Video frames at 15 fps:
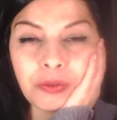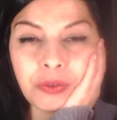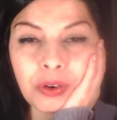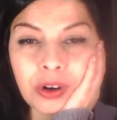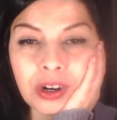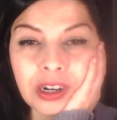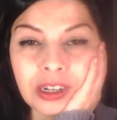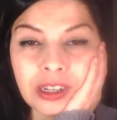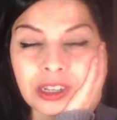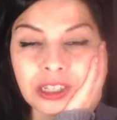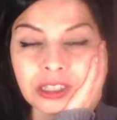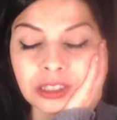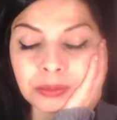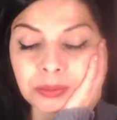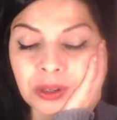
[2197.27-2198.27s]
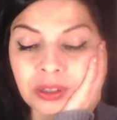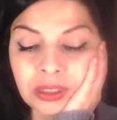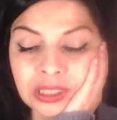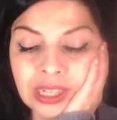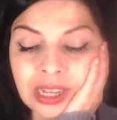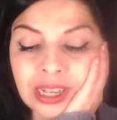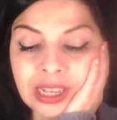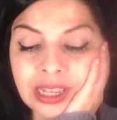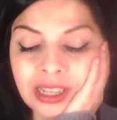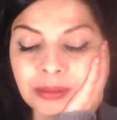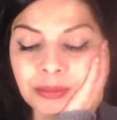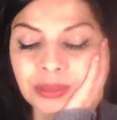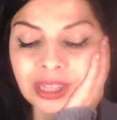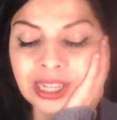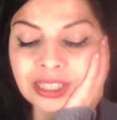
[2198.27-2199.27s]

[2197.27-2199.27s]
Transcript: a small time.